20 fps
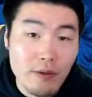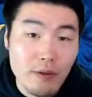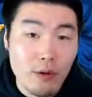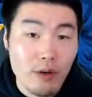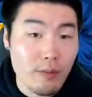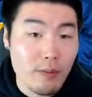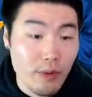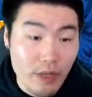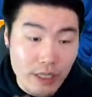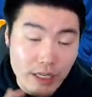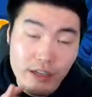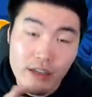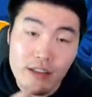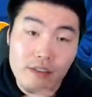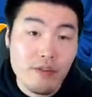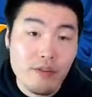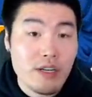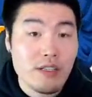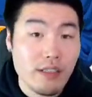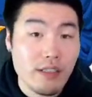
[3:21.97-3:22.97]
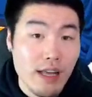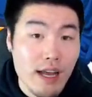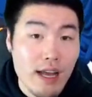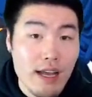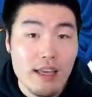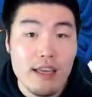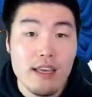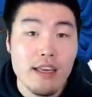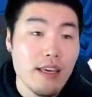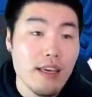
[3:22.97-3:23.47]
or putting her in the first slot
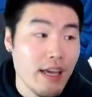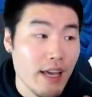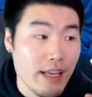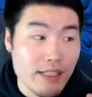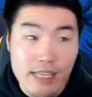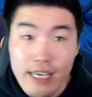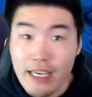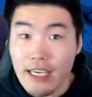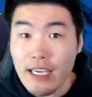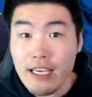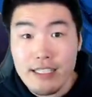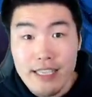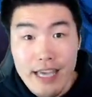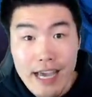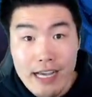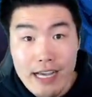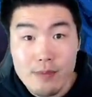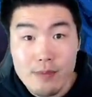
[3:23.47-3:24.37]
and taking attacks